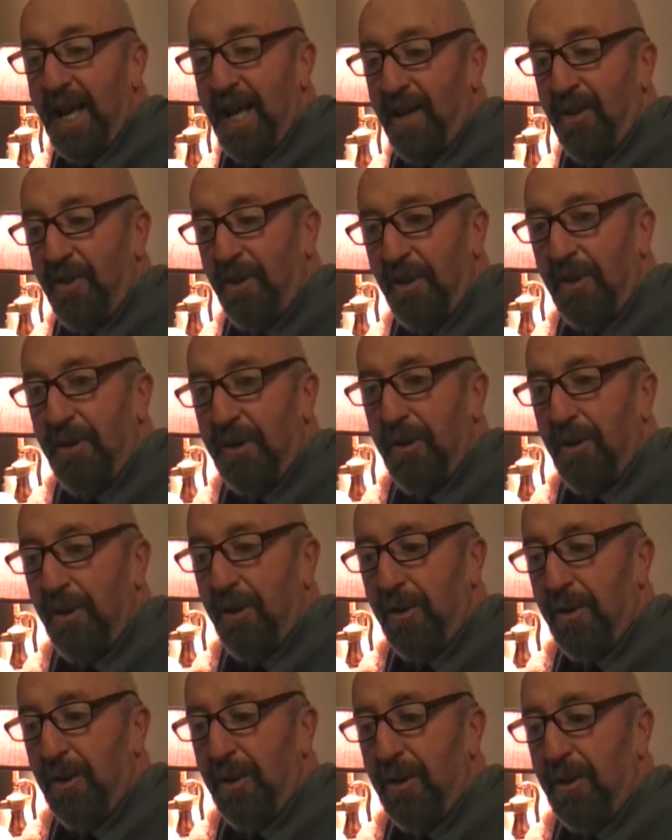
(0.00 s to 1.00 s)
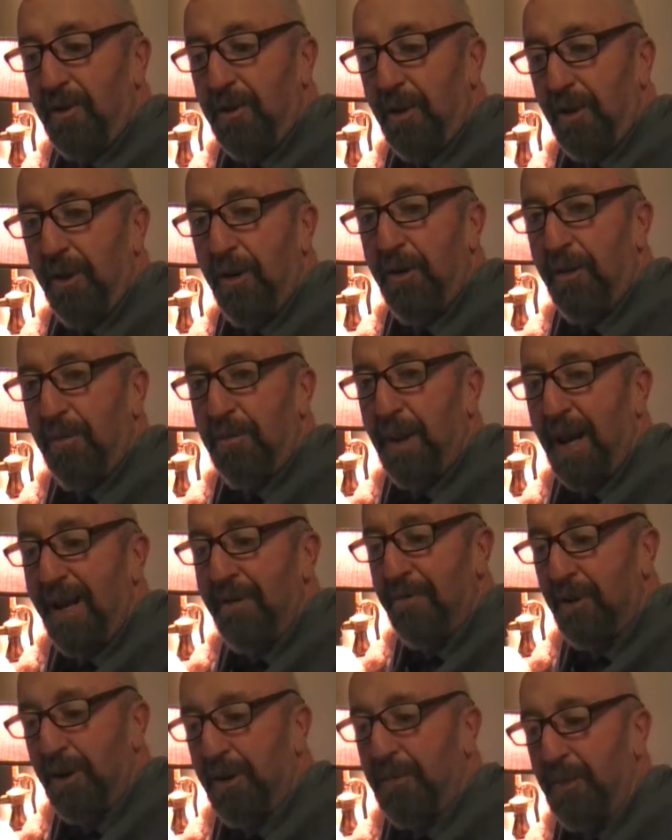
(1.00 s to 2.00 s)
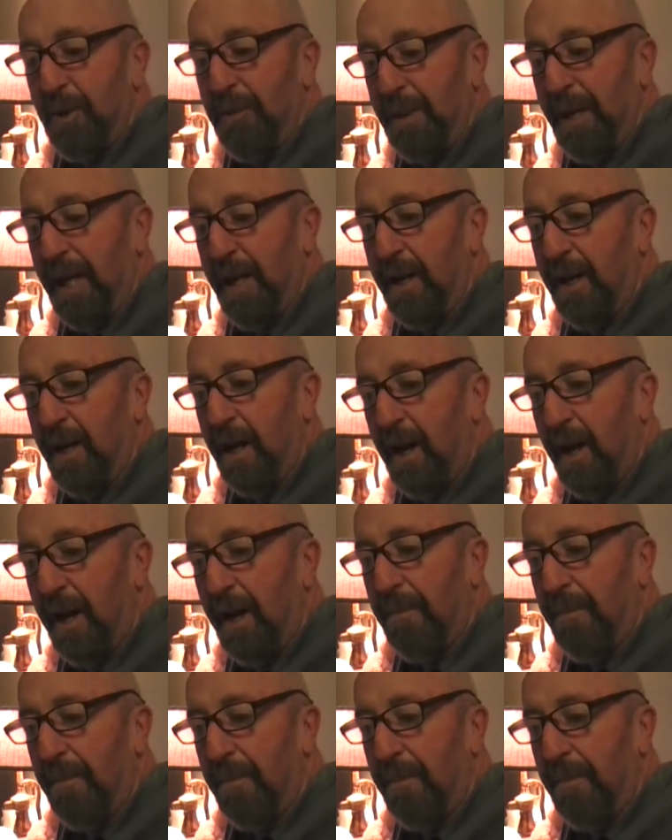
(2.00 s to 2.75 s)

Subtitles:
So her platform would be,